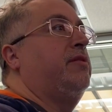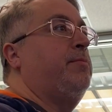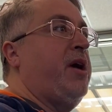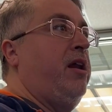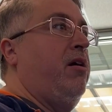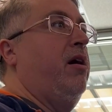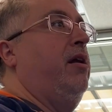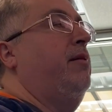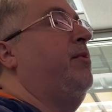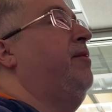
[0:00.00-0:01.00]
of the
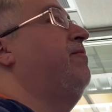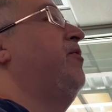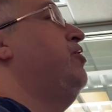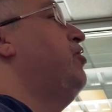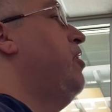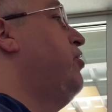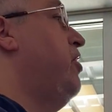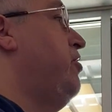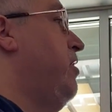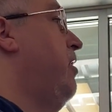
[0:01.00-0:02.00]
Pentagon. And my friend John
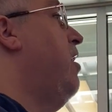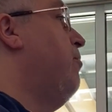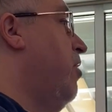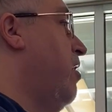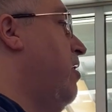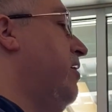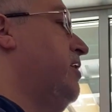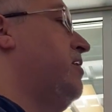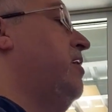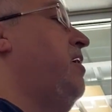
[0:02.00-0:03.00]
Judge did a lot of work on
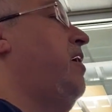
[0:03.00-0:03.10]
this